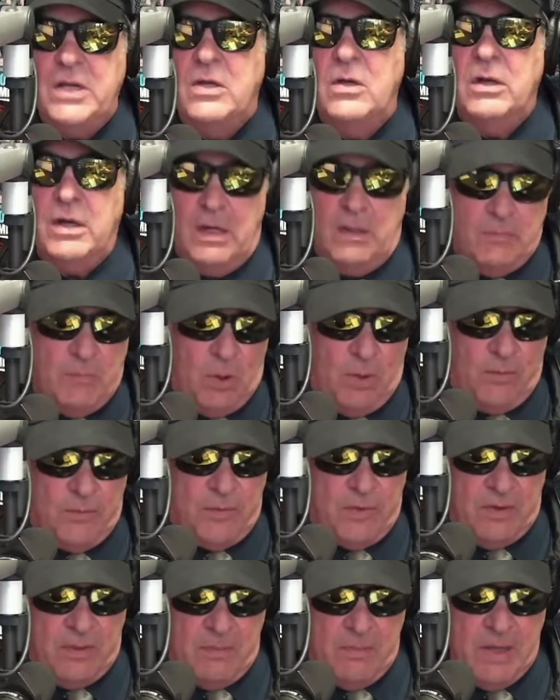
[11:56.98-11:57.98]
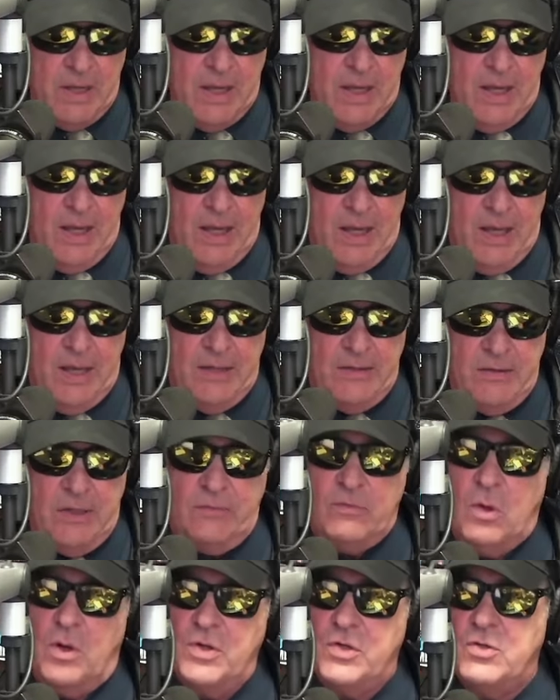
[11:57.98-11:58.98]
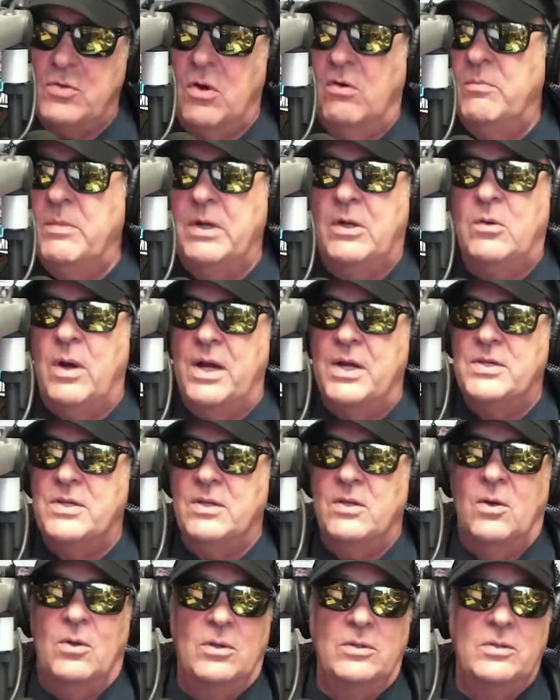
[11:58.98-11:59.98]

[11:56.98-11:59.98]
good in both of them. Yeah. And of course drove me crazy the whole